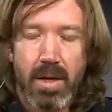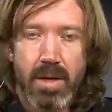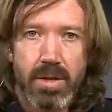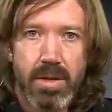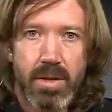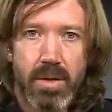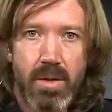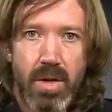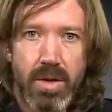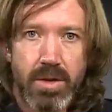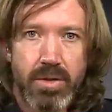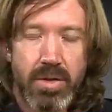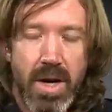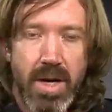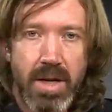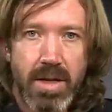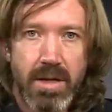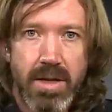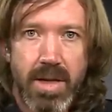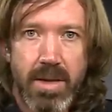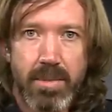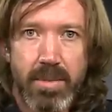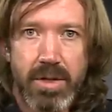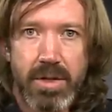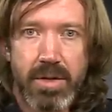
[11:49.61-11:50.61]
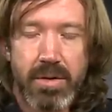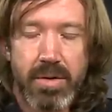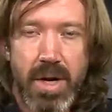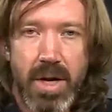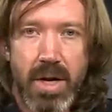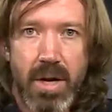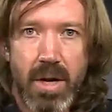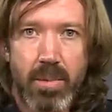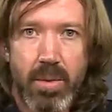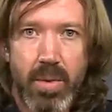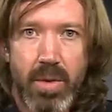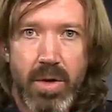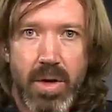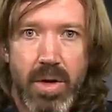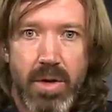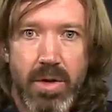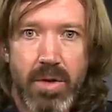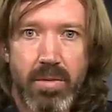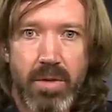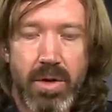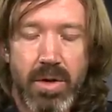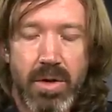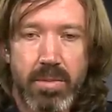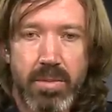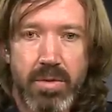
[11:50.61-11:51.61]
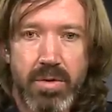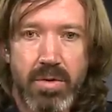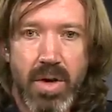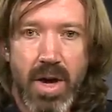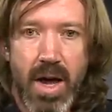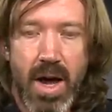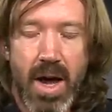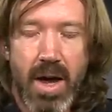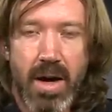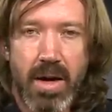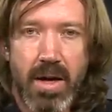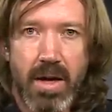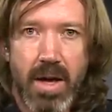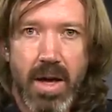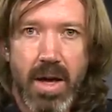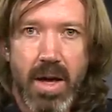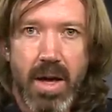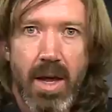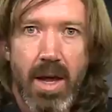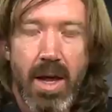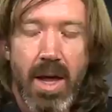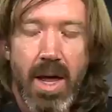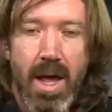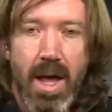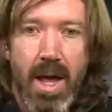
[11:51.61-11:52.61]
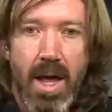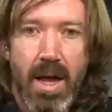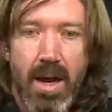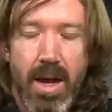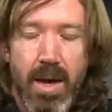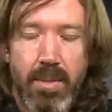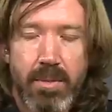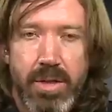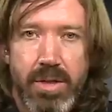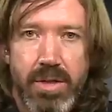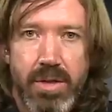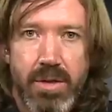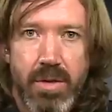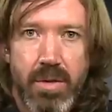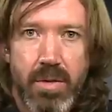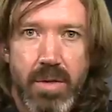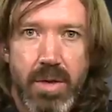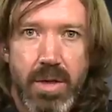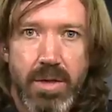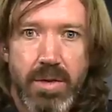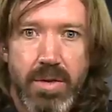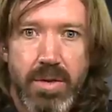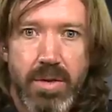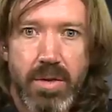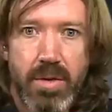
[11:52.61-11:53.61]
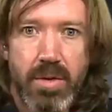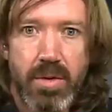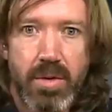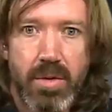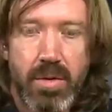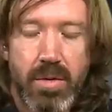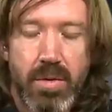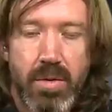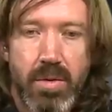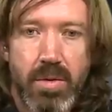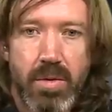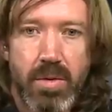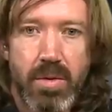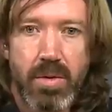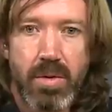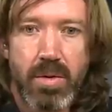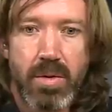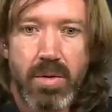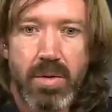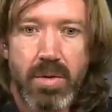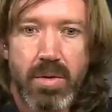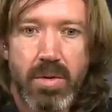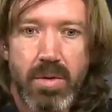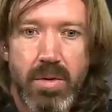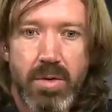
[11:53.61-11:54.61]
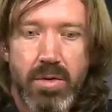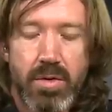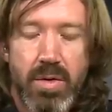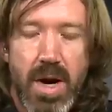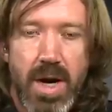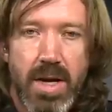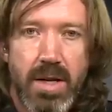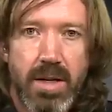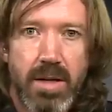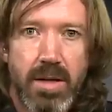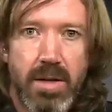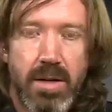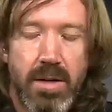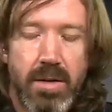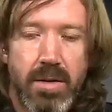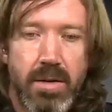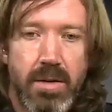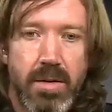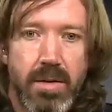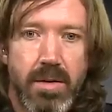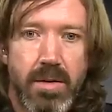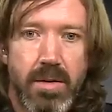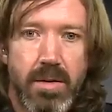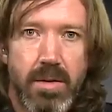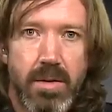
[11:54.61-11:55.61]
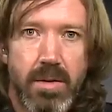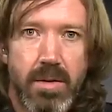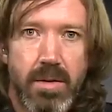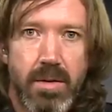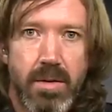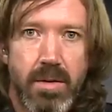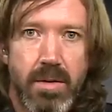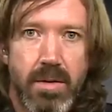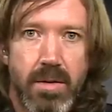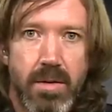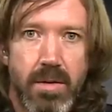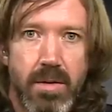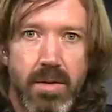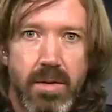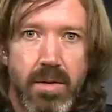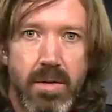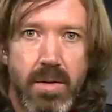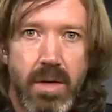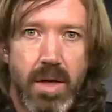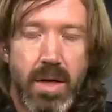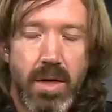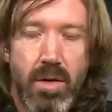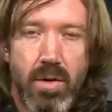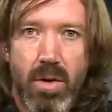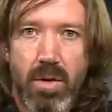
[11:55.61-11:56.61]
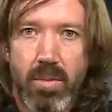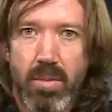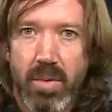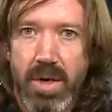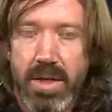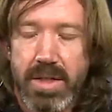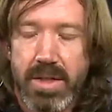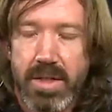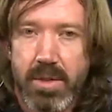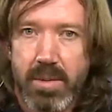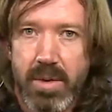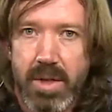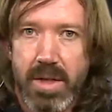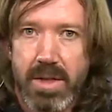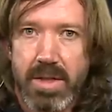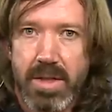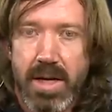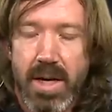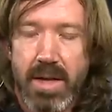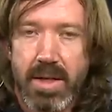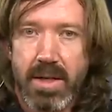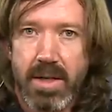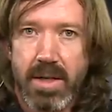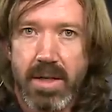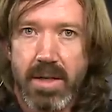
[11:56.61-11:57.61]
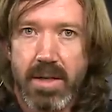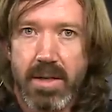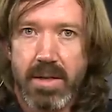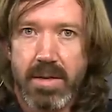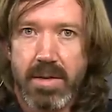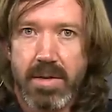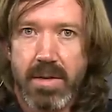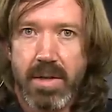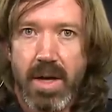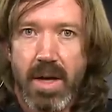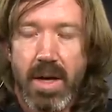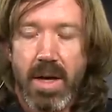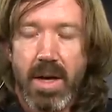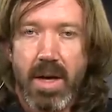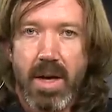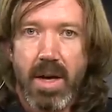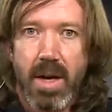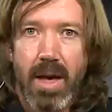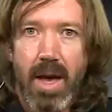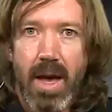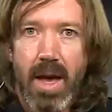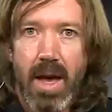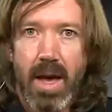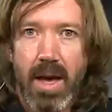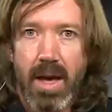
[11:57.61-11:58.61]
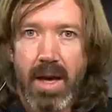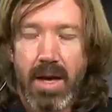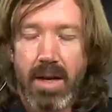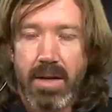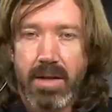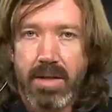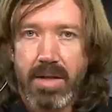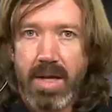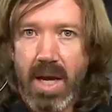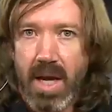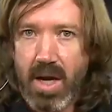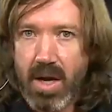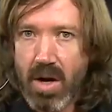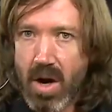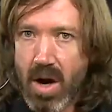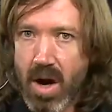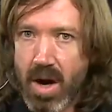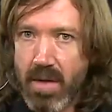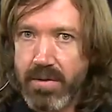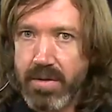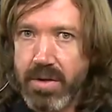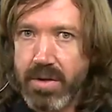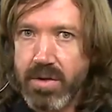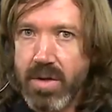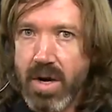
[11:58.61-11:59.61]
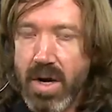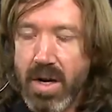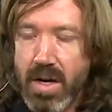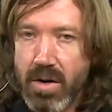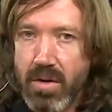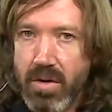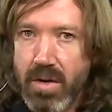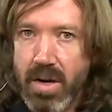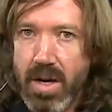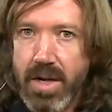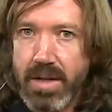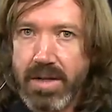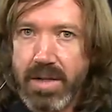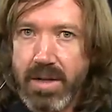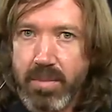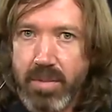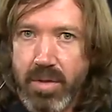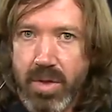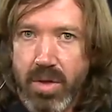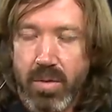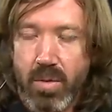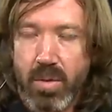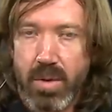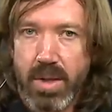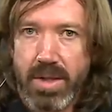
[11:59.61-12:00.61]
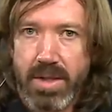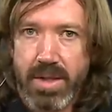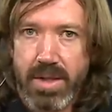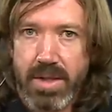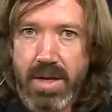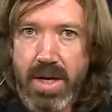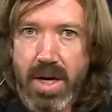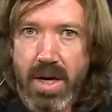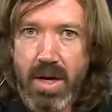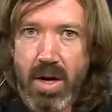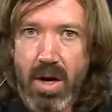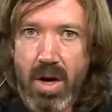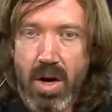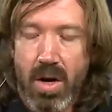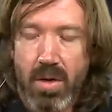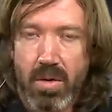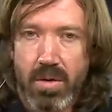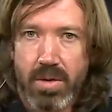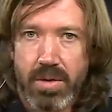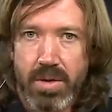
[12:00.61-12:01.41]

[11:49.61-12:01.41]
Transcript: So I'll try to demonstrate. I'll put on the rhythm track and I'm just going to try to incorporate some of these ideas and take off and try to create some new ones as I go.